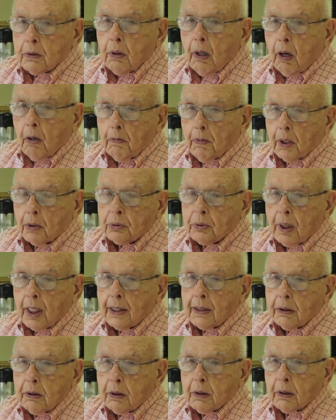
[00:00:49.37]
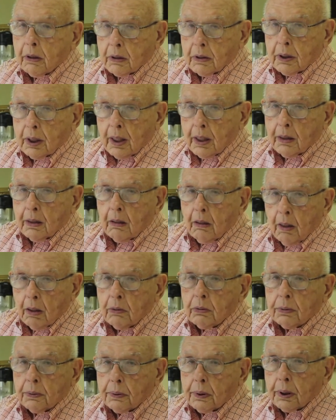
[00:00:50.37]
almost, like you could say, close